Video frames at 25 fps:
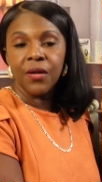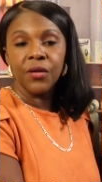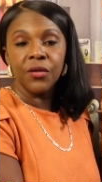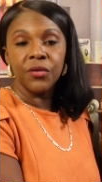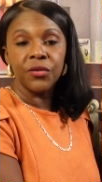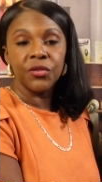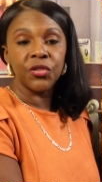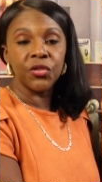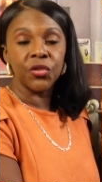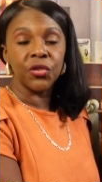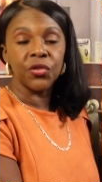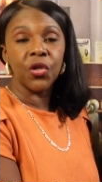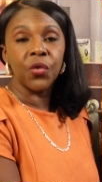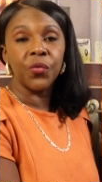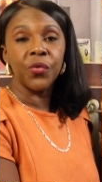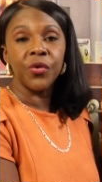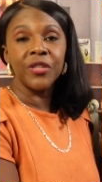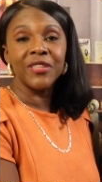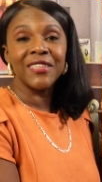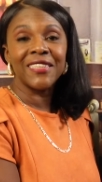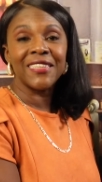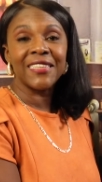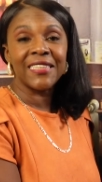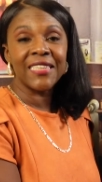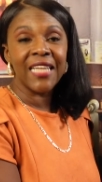So the
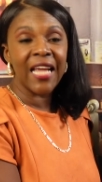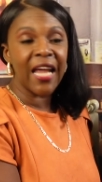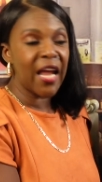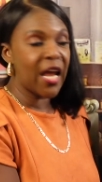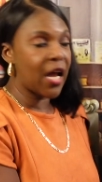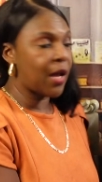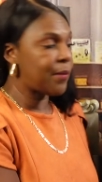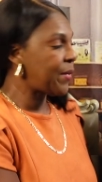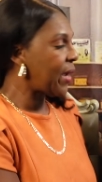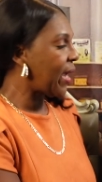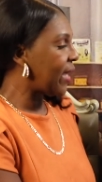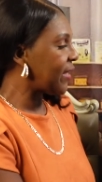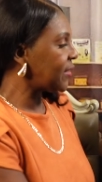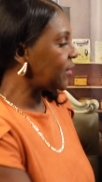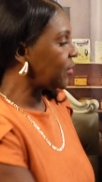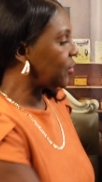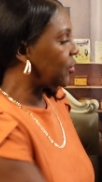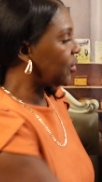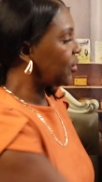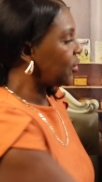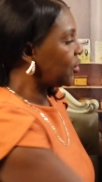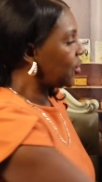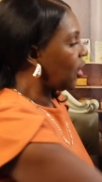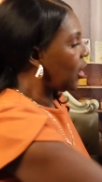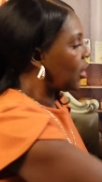word Sam has to
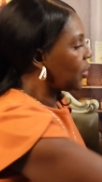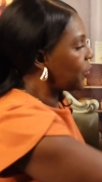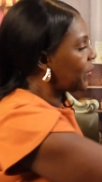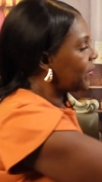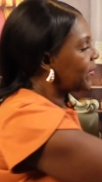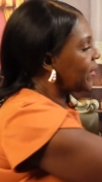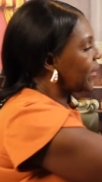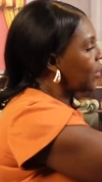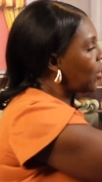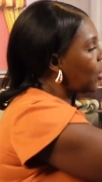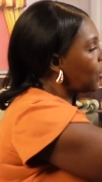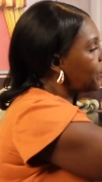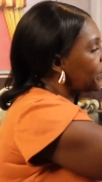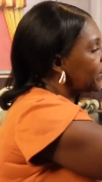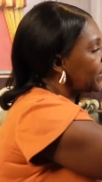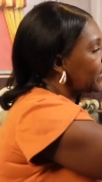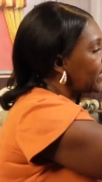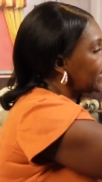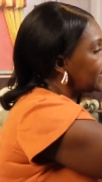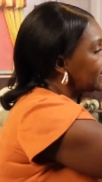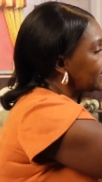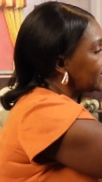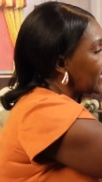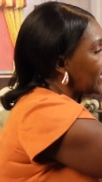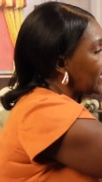start with an
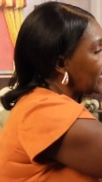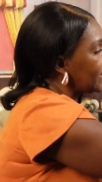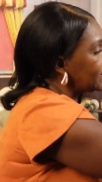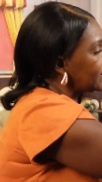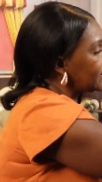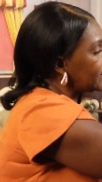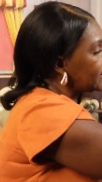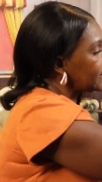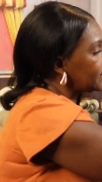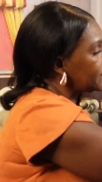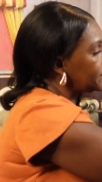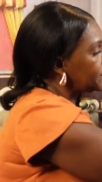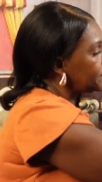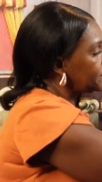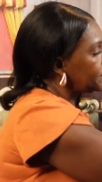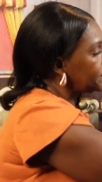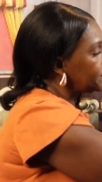uppercase S.